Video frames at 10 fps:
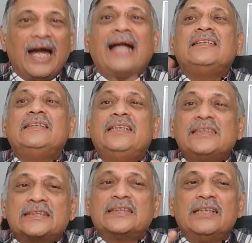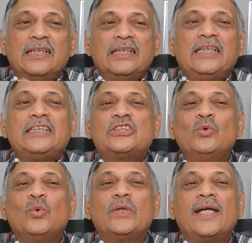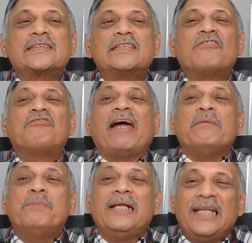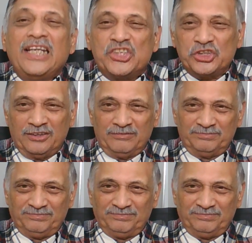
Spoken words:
And this is known as fibrillation.